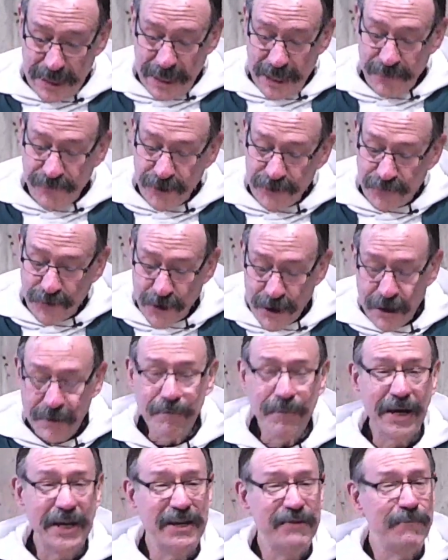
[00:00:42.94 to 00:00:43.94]
If you've heard
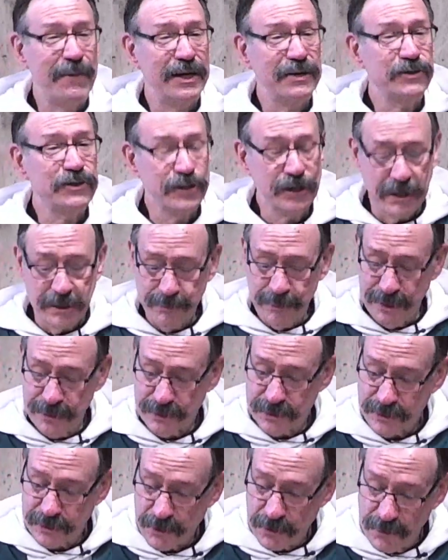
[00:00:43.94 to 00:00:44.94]
many of my
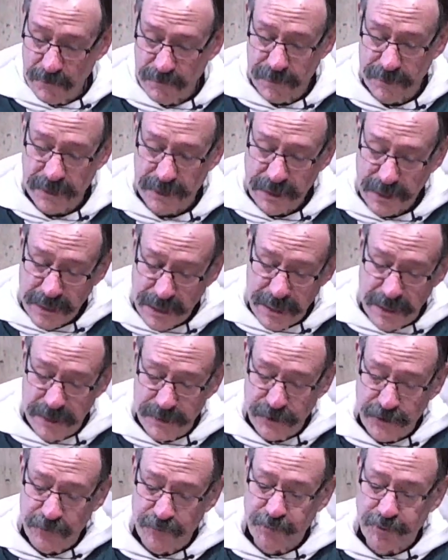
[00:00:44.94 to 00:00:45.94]
sermons over the years,
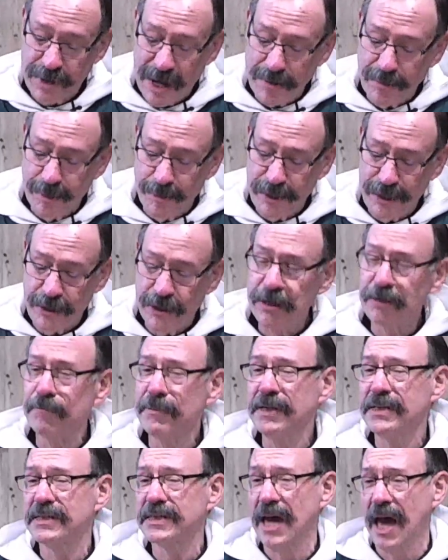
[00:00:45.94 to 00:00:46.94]
you've probably heard me
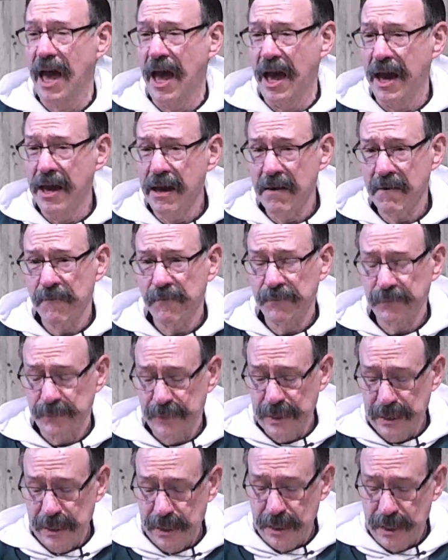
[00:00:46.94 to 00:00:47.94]
say,
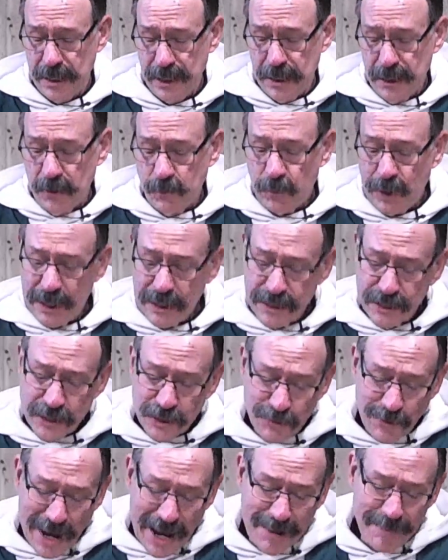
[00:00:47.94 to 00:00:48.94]
while
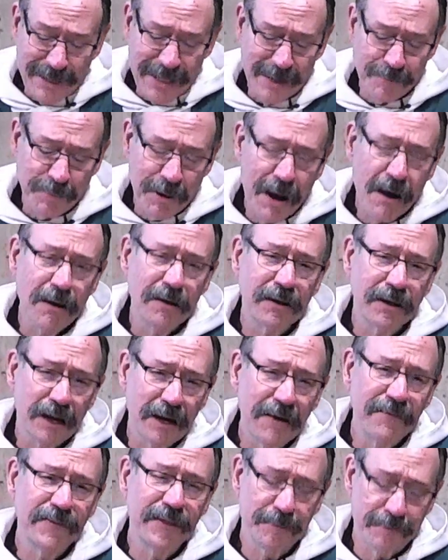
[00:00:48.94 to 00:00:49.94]
describing a part
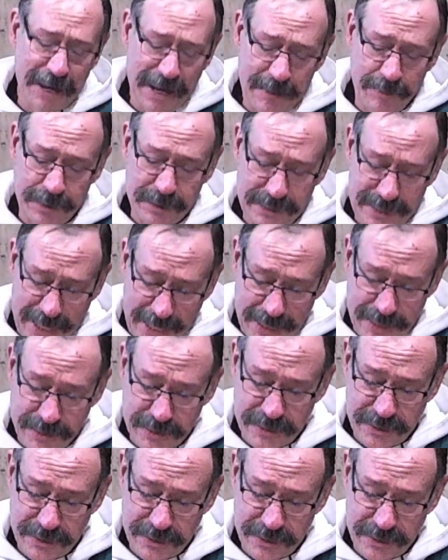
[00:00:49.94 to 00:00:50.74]
of the Bible text